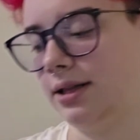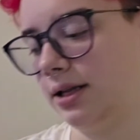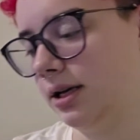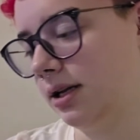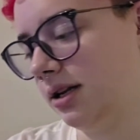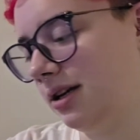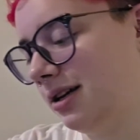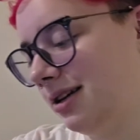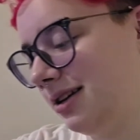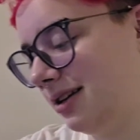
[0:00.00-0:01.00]
then
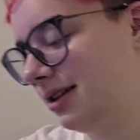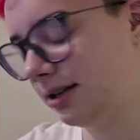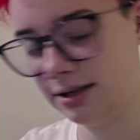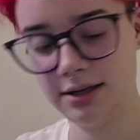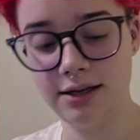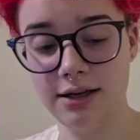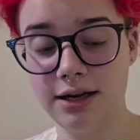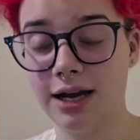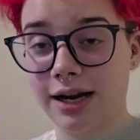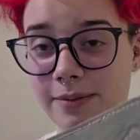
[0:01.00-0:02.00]

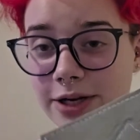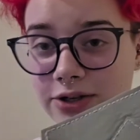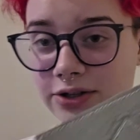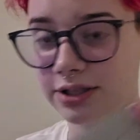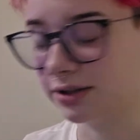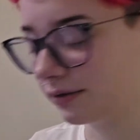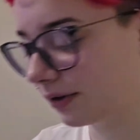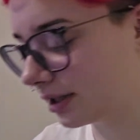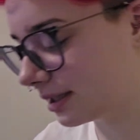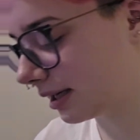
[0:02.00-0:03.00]
I gotta make sure it's on the front